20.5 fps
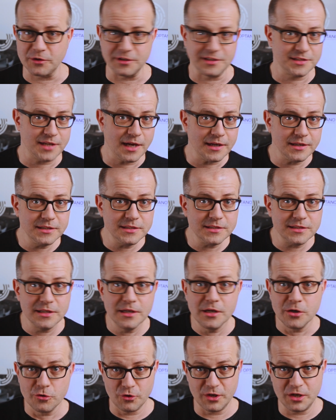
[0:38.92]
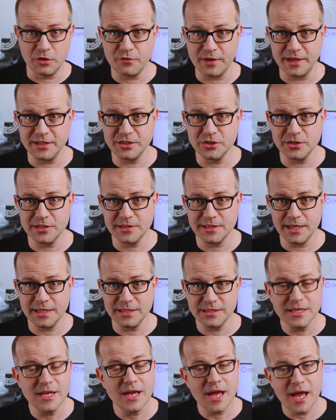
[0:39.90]
on size, renovation
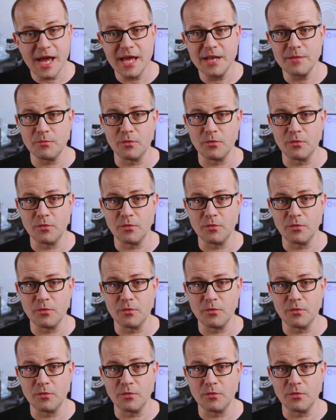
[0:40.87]
state and